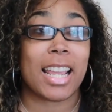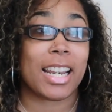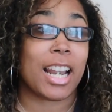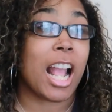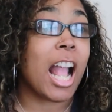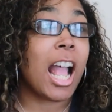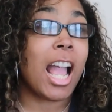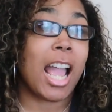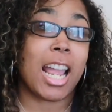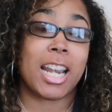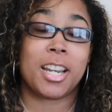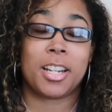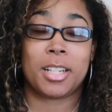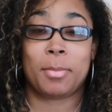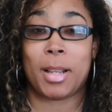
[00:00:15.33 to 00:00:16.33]
and I
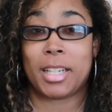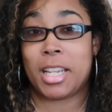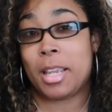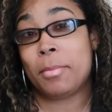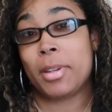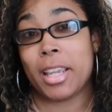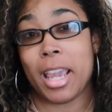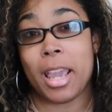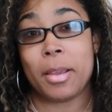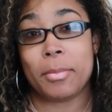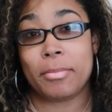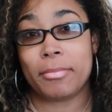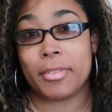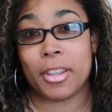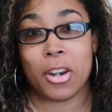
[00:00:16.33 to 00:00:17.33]
didn't expect him to
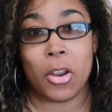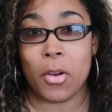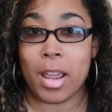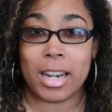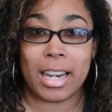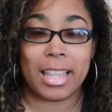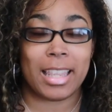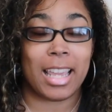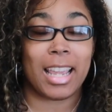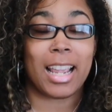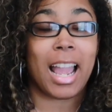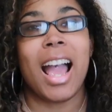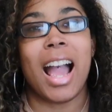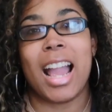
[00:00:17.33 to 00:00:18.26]
get, you know, anything.